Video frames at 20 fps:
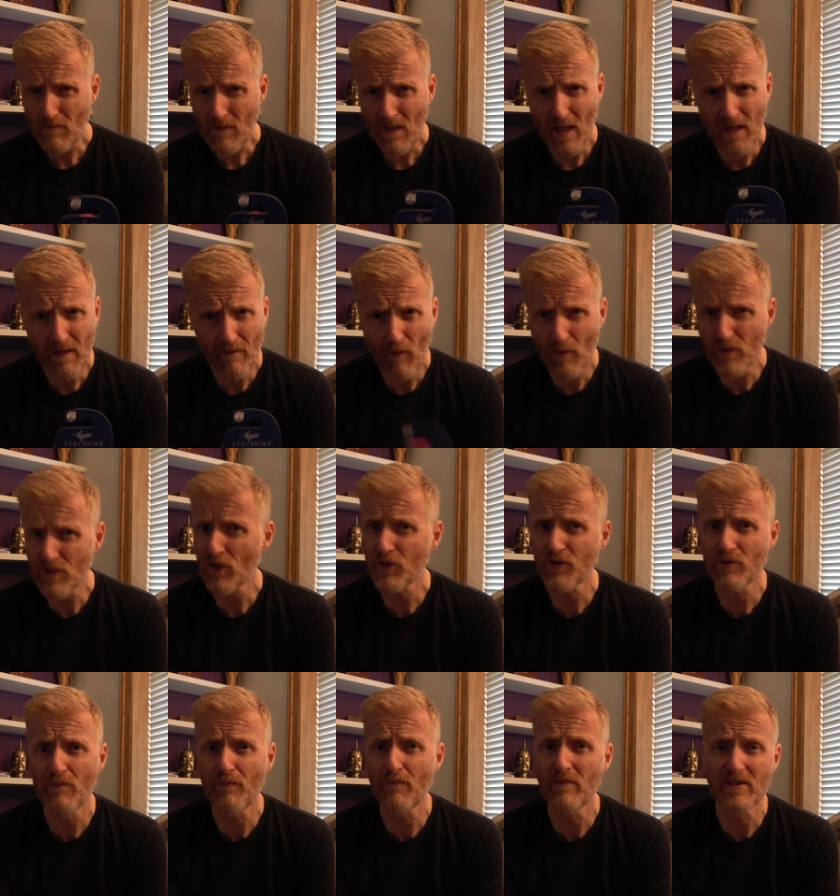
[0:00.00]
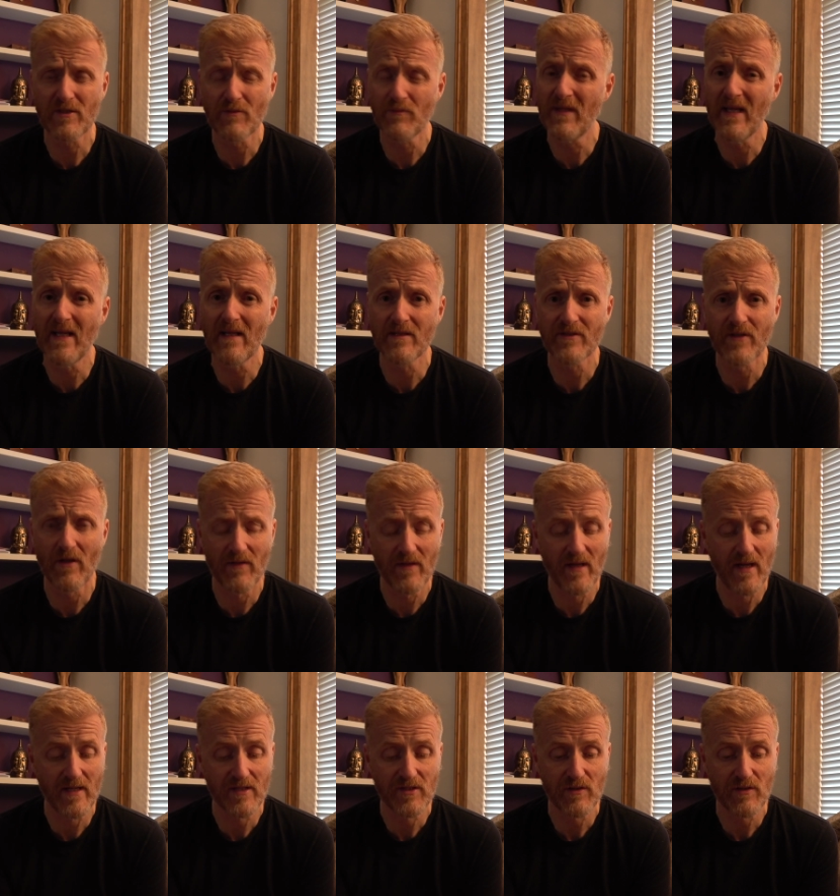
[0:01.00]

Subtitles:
And they've always got some deals on there.